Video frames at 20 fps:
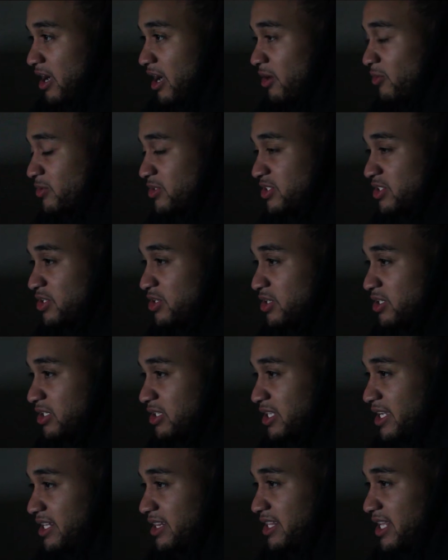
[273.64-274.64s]
I wasn't gonna
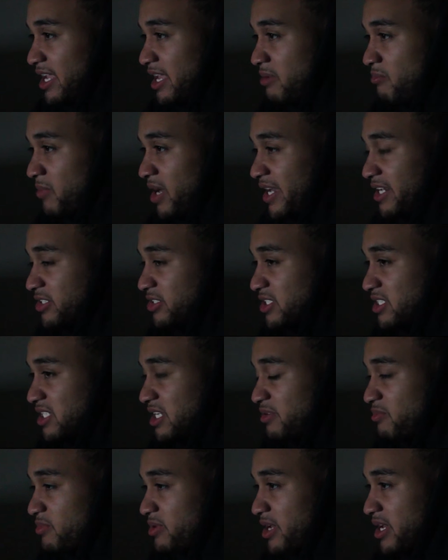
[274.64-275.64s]
let that minor
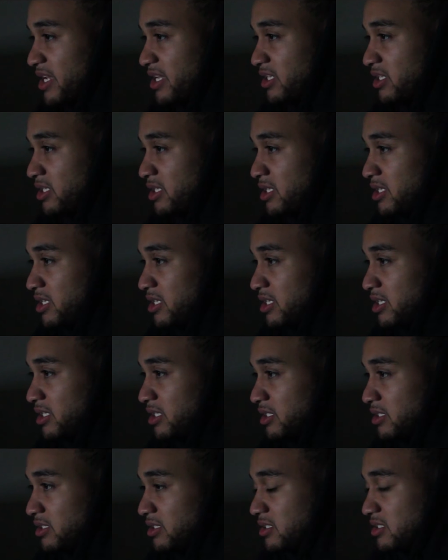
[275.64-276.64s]
setback
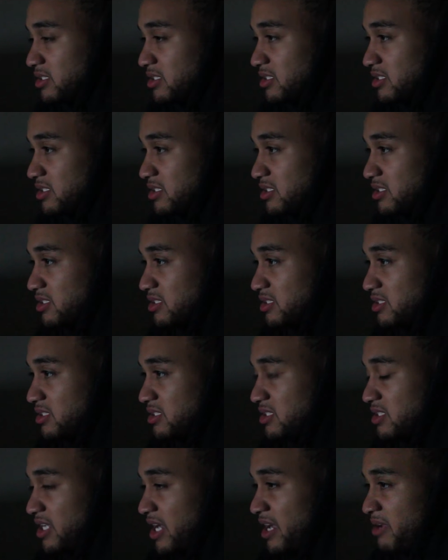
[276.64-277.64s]

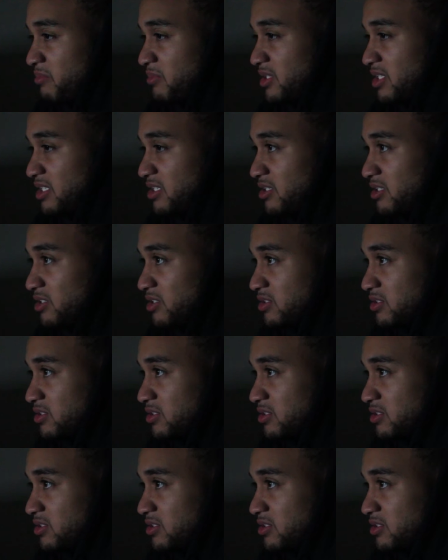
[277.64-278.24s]
stop me,